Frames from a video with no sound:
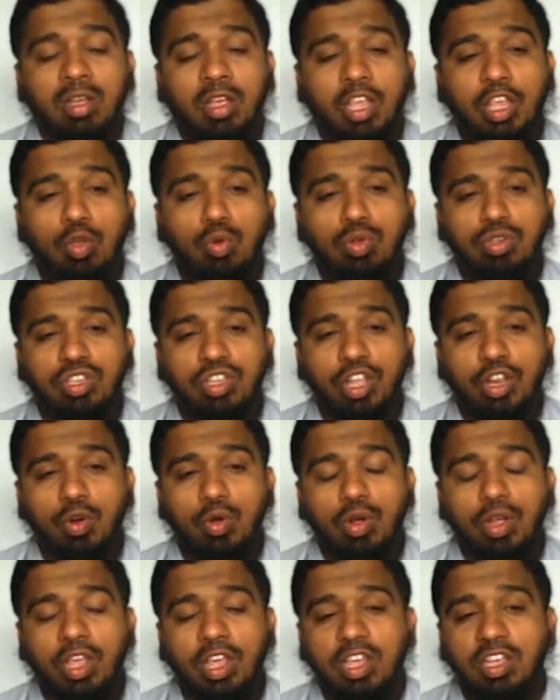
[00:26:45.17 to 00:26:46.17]

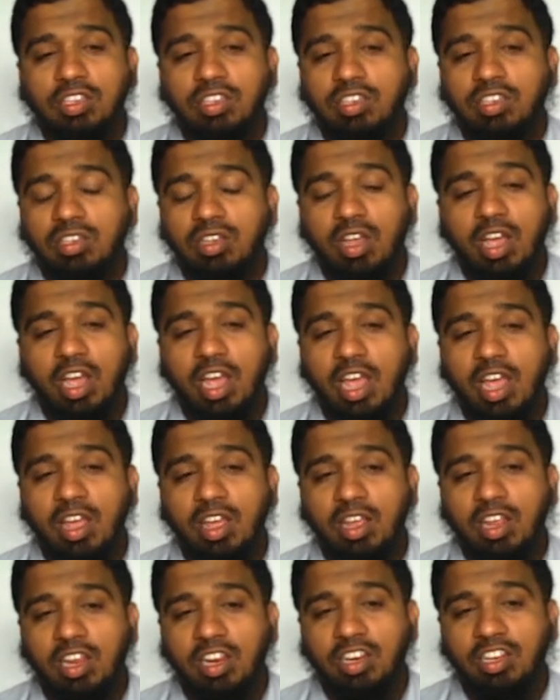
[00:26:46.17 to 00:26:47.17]
Q0 is
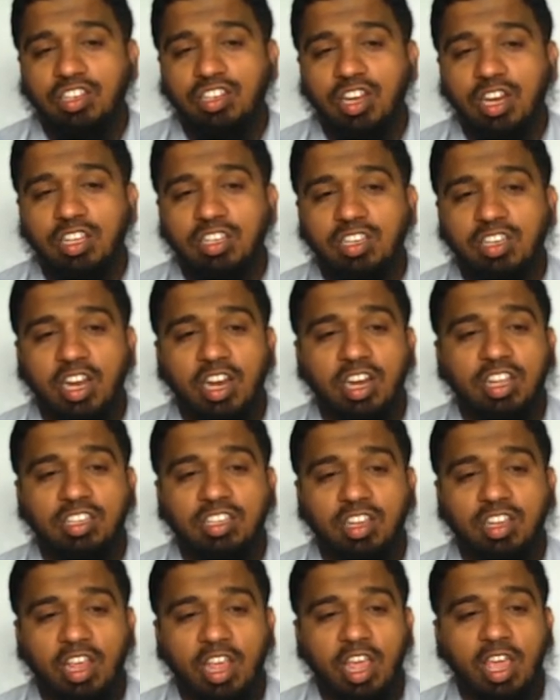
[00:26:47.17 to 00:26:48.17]
initial state
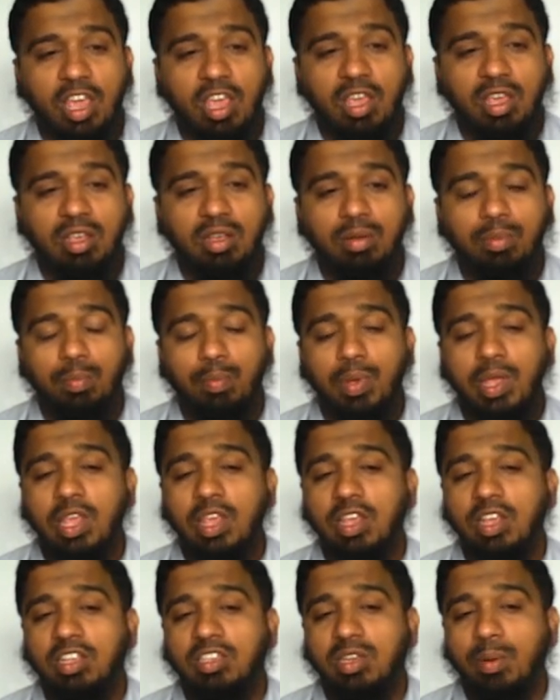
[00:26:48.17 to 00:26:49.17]
is A,
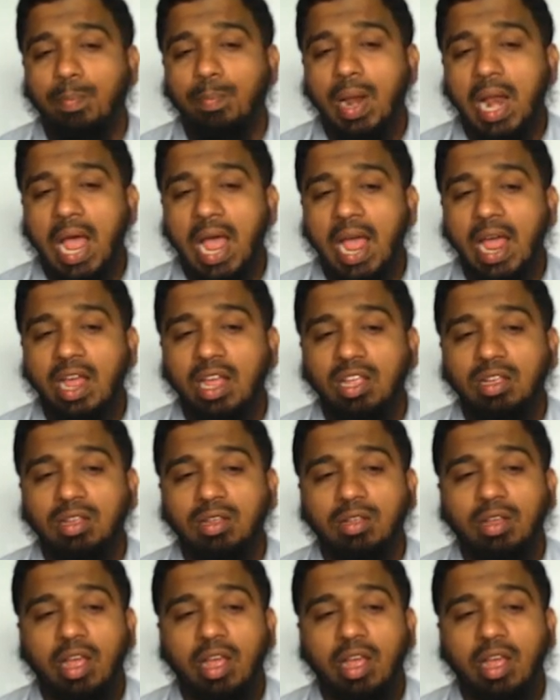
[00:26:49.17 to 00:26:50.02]
B is a blank,